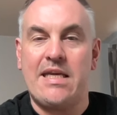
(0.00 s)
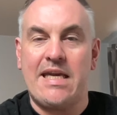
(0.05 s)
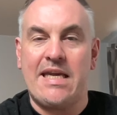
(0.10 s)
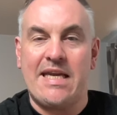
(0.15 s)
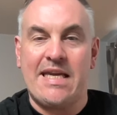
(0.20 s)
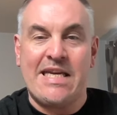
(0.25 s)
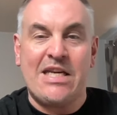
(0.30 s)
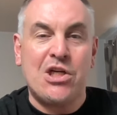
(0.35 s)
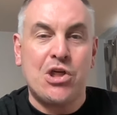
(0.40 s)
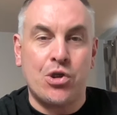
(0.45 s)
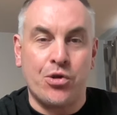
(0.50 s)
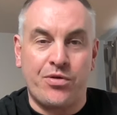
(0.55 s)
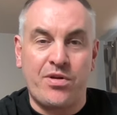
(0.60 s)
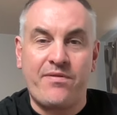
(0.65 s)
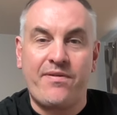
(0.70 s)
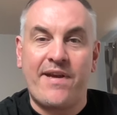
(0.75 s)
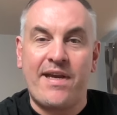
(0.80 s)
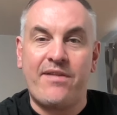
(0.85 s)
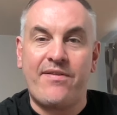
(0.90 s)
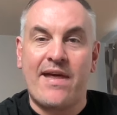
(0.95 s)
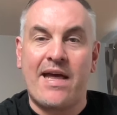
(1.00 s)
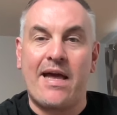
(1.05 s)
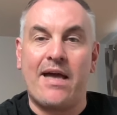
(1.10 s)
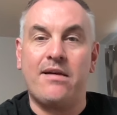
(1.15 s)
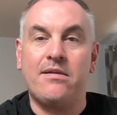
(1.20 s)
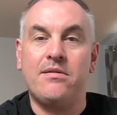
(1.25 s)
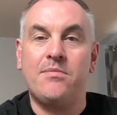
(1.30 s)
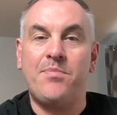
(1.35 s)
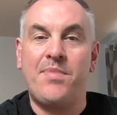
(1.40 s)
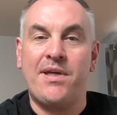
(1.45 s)
he should have hit
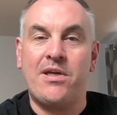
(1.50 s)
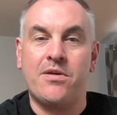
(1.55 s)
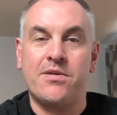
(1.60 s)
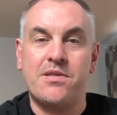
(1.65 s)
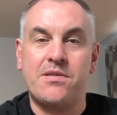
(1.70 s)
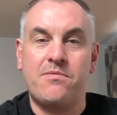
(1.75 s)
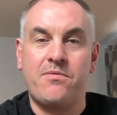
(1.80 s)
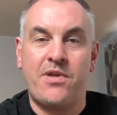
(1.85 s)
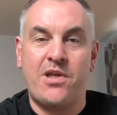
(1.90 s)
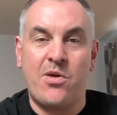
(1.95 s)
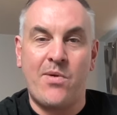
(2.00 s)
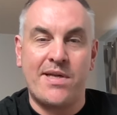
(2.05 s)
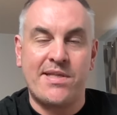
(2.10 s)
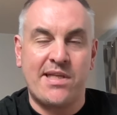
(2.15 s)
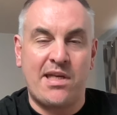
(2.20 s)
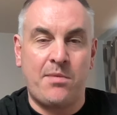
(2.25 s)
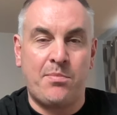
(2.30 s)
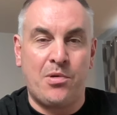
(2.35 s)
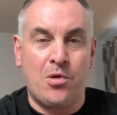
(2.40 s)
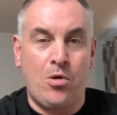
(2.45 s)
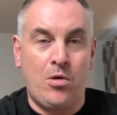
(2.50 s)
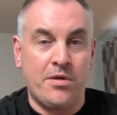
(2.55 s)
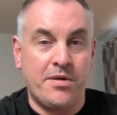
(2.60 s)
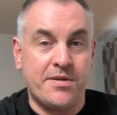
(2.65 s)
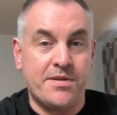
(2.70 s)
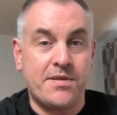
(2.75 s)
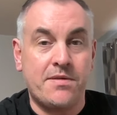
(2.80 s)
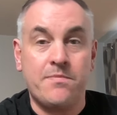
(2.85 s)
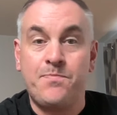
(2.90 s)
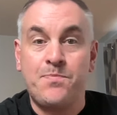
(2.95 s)
that, because the USA
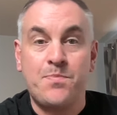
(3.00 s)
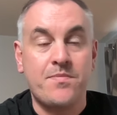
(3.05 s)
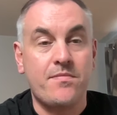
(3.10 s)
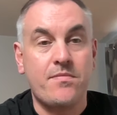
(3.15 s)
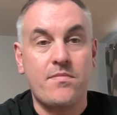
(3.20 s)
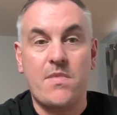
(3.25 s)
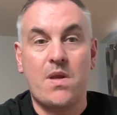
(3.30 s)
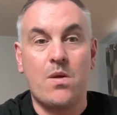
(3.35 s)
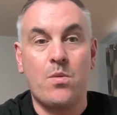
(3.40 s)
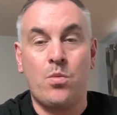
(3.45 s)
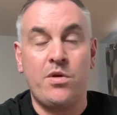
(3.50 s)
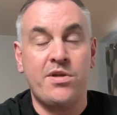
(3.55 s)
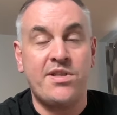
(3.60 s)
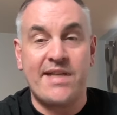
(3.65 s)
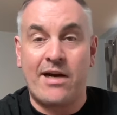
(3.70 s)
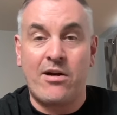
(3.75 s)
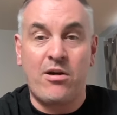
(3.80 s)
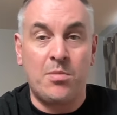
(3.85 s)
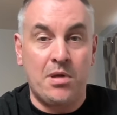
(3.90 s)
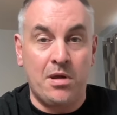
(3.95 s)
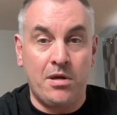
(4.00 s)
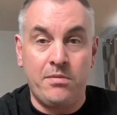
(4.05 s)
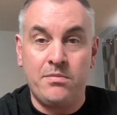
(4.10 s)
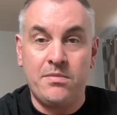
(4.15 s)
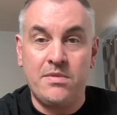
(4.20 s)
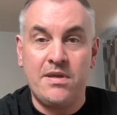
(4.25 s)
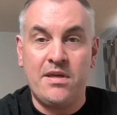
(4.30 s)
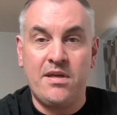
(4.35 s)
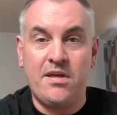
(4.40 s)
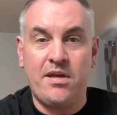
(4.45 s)
bowlers were terrible.
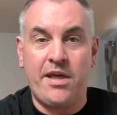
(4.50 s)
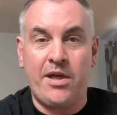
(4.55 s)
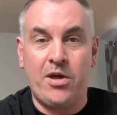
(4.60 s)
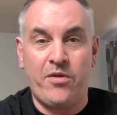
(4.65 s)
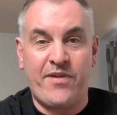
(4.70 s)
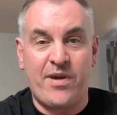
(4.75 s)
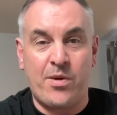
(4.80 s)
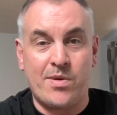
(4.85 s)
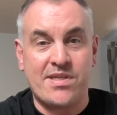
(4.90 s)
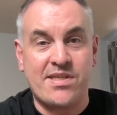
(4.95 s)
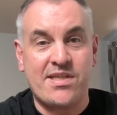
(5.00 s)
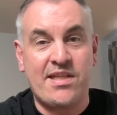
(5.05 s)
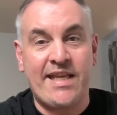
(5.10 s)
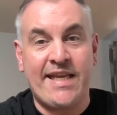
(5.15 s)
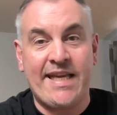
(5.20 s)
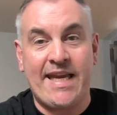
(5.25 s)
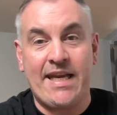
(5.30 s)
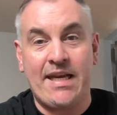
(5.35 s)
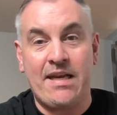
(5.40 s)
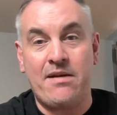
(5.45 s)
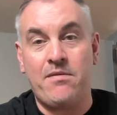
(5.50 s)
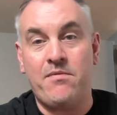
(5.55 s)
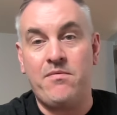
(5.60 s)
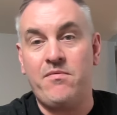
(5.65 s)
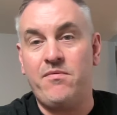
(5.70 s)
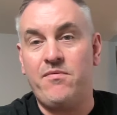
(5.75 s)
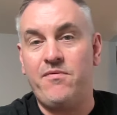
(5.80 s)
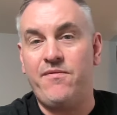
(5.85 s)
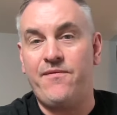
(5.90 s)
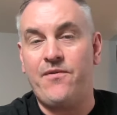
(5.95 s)
You know, they were slinging
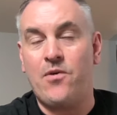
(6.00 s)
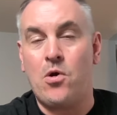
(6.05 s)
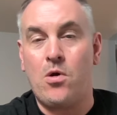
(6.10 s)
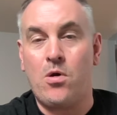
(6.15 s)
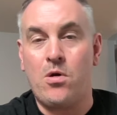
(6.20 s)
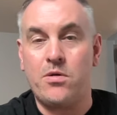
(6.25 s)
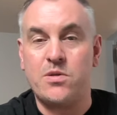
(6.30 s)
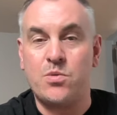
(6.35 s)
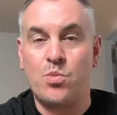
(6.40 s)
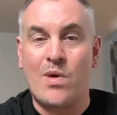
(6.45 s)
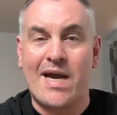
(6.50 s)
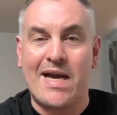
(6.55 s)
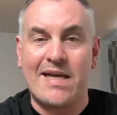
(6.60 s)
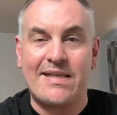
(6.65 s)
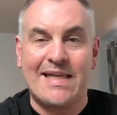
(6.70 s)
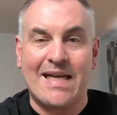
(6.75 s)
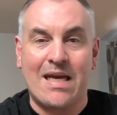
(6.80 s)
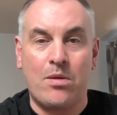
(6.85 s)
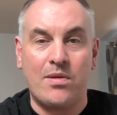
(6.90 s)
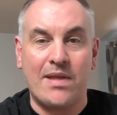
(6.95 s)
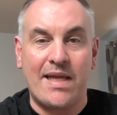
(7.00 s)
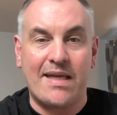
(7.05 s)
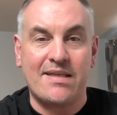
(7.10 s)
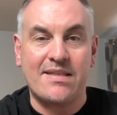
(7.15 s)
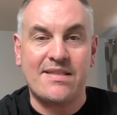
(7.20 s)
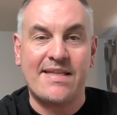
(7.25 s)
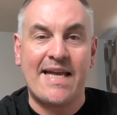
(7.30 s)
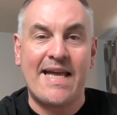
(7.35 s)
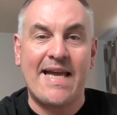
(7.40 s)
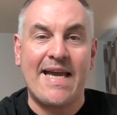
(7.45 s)
fours wide down leg
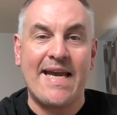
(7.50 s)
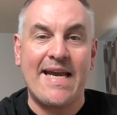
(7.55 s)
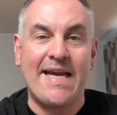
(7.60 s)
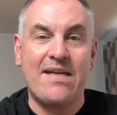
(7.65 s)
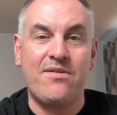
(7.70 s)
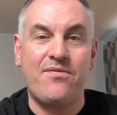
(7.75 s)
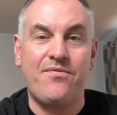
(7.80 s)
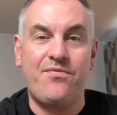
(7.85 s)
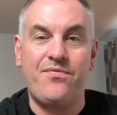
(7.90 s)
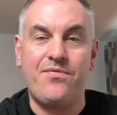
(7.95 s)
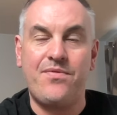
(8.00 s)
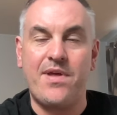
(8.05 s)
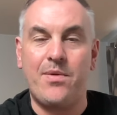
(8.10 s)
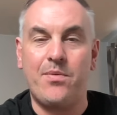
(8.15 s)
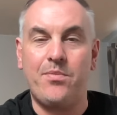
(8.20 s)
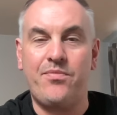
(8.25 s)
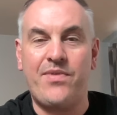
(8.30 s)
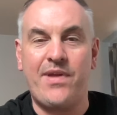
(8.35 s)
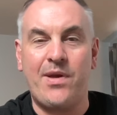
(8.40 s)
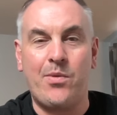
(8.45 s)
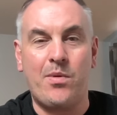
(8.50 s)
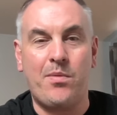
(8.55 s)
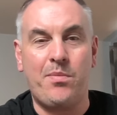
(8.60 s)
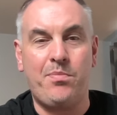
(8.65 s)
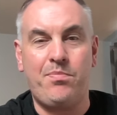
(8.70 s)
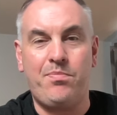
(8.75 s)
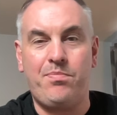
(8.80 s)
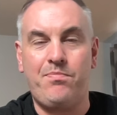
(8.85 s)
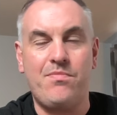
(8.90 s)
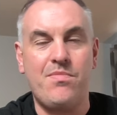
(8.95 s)
side.
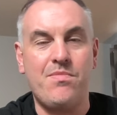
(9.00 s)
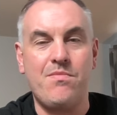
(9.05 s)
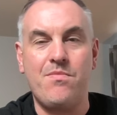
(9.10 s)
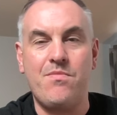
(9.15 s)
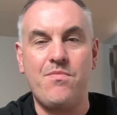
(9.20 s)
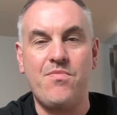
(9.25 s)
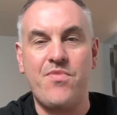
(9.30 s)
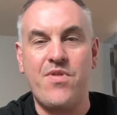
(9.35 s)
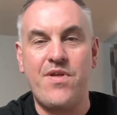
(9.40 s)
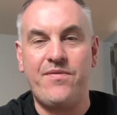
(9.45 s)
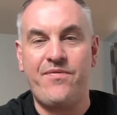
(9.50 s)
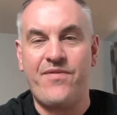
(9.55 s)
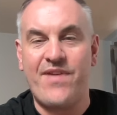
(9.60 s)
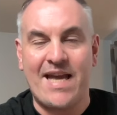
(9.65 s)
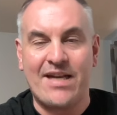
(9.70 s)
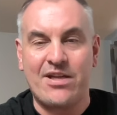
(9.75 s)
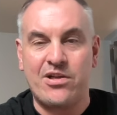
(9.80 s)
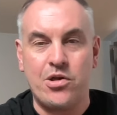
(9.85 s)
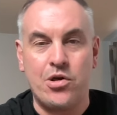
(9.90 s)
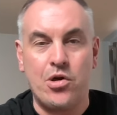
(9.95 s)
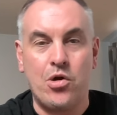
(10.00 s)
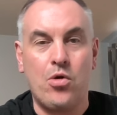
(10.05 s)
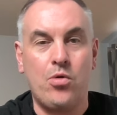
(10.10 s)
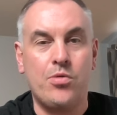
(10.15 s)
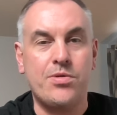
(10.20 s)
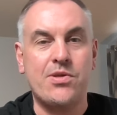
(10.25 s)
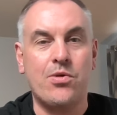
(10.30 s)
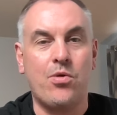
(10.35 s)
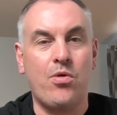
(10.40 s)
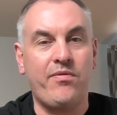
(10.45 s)
They had no
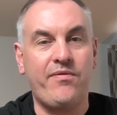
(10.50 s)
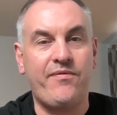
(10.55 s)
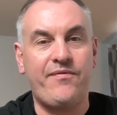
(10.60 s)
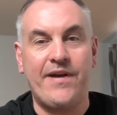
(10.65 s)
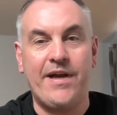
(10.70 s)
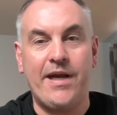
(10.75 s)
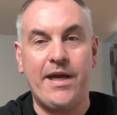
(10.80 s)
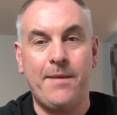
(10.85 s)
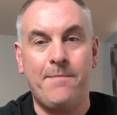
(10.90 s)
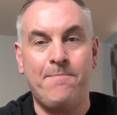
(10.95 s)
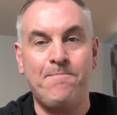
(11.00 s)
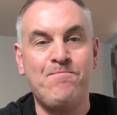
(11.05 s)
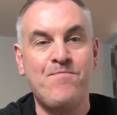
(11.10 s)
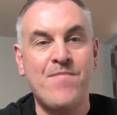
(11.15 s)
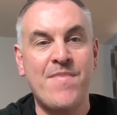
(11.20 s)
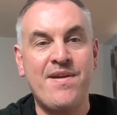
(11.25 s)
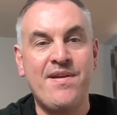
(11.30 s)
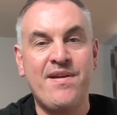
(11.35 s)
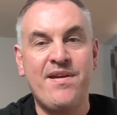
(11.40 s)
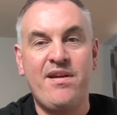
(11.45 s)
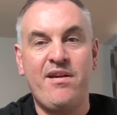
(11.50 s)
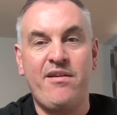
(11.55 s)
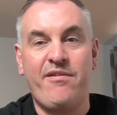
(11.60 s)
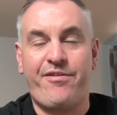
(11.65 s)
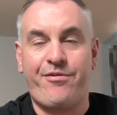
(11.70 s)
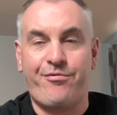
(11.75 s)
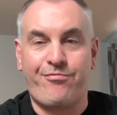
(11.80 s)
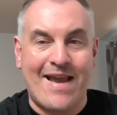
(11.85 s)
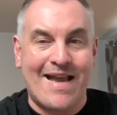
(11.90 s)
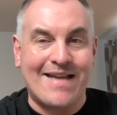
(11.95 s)
sort of
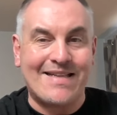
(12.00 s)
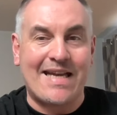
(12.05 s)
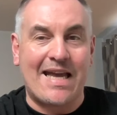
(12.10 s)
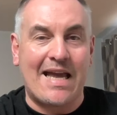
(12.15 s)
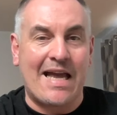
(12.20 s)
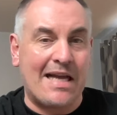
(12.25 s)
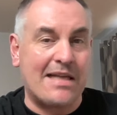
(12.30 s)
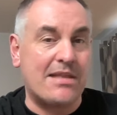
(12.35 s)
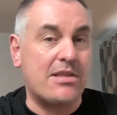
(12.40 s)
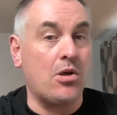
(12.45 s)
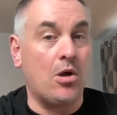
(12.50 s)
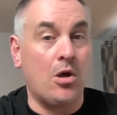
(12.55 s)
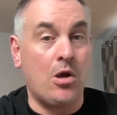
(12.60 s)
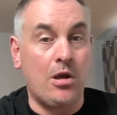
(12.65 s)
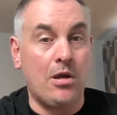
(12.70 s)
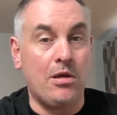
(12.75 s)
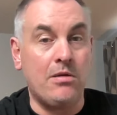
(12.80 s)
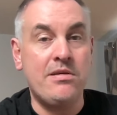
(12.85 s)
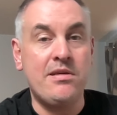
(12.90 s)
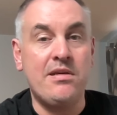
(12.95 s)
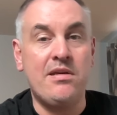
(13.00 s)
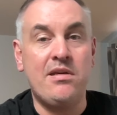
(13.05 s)
threat at all.